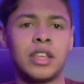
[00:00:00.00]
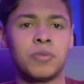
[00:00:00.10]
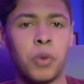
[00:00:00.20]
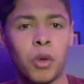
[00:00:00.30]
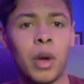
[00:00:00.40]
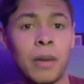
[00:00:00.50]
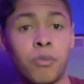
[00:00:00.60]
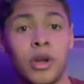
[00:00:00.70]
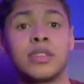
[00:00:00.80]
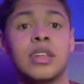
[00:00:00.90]
put away in
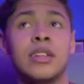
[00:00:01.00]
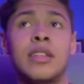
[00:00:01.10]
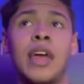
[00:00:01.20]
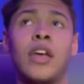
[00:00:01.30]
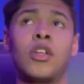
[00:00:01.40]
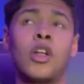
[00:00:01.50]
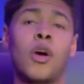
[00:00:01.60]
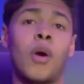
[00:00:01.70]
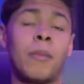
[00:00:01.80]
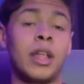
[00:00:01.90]
prison that, you
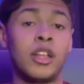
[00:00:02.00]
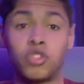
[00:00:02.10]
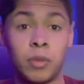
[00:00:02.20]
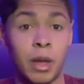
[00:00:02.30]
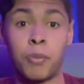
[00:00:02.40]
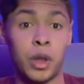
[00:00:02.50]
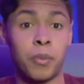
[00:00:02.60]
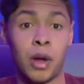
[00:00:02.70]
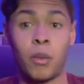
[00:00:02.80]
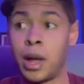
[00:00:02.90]
know, I mean, he should have been
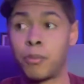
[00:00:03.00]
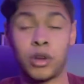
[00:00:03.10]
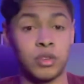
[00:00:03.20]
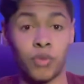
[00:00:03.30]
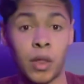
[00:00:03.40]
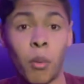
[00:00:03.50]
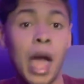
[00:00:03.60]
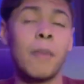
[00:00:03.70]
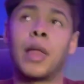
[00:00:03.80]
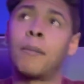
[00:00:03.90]
put away in prison right
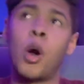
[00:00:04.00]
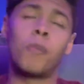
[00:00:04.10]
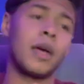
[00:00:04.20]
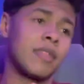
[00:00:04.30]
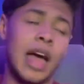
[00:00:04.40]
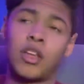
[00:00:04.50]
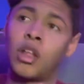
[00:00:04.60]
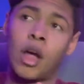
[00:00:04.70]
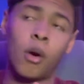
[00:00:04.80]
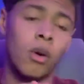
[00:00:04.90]
away, but I'm hoping that, you
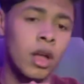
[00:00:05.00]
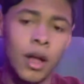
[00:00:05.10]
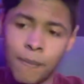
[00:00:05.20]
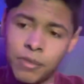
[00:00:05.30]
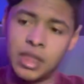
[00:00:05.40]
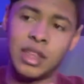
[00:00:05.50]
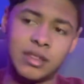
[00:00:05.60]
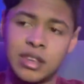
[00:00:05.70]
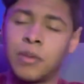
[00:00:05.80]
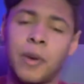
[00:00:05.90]
know,
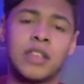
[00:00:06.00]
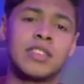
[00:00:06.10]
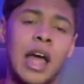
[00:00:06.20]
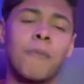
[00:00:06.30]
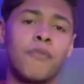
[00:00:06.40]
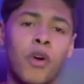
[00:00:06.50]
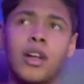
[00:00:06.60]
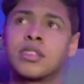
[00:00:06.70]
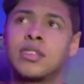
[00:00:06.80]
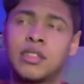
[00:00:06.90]
this is a big step for
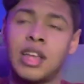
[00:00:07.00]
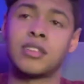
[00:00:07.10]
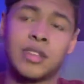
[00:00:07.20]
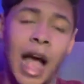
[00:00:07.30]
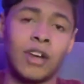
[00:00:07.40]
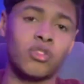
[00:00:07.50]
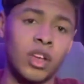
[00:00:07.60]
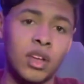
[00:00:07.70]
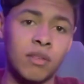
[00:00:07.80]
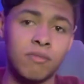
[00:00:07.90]
us, things to
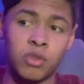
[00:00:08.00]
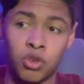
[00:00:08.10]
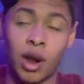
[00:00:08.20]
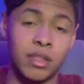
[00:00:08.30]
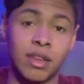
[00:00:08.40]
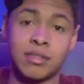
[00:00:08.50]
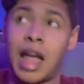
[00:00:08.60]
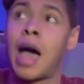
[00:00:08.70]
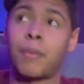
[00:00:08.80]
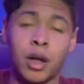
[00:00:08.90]
actually, great things to
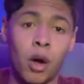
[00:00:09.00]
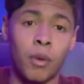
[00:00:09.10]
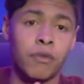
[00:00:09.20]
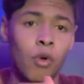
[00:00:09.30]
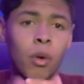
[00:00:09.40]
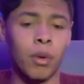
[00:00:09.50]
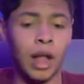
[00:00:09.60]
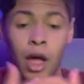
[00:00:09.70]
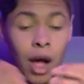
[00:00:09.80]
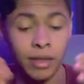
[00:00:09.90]
happen going forward.
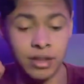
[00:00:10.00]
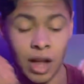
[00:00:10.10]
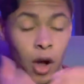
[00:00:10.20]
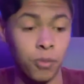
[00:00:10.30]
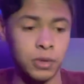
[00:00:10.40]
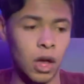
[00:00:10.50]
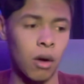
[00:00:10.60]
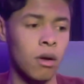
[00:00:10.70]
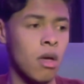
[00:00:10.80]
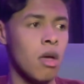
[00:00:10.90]
I, at least I hope
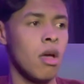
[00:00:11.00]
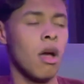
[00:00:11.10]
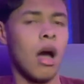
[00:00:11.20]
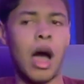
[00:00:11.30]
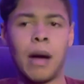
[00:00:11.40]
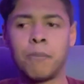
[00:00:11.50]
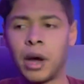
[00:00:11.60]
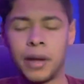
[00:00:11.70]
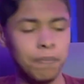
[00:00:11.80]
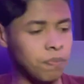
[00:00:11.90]
so. Um,
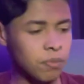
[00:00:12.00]
but,